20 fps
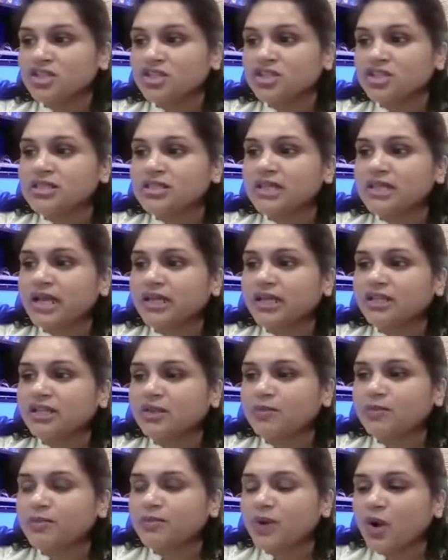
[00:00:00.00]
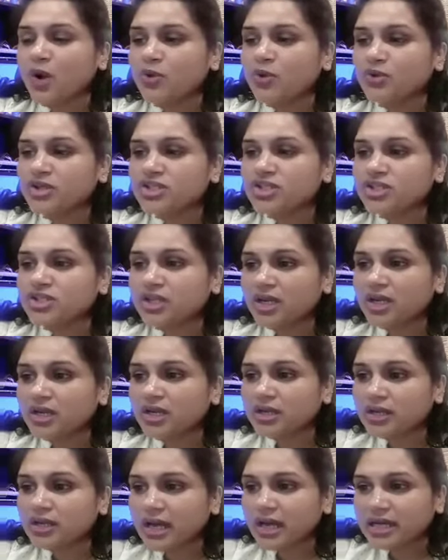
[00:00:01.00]
She is like the brownish
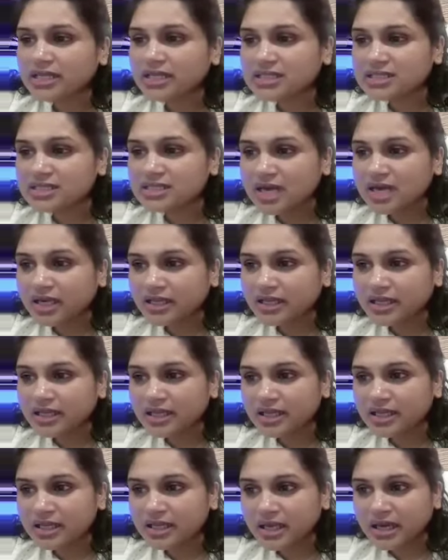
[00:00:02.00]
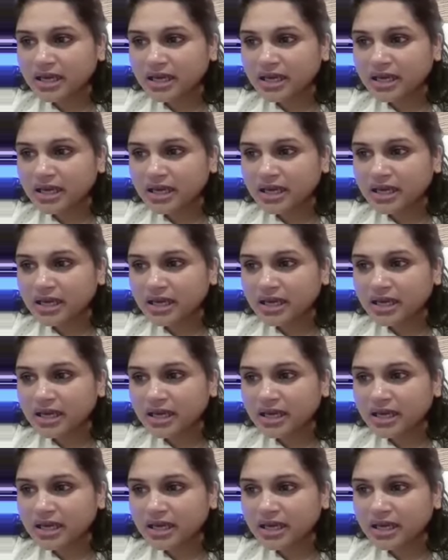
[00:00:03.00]
color at the starting,